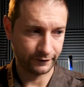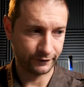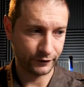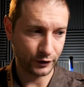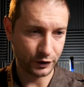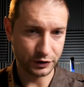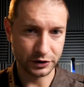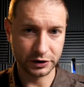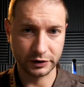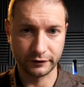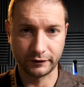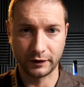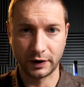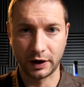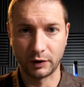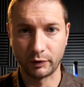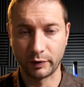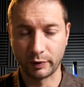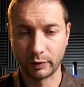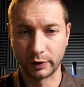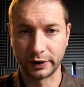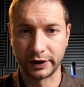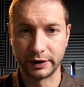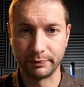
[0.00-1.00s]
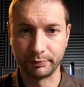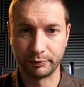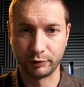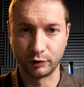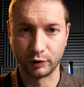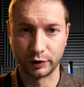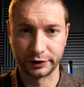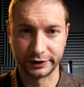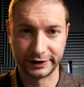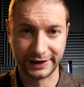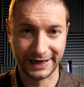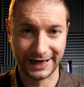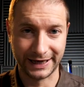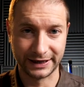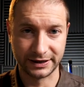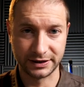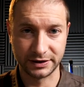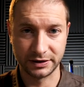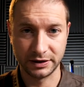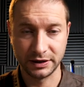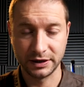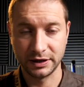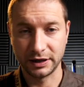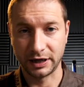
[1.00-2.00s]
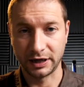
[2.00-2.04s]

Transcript: First of all, we wanna import that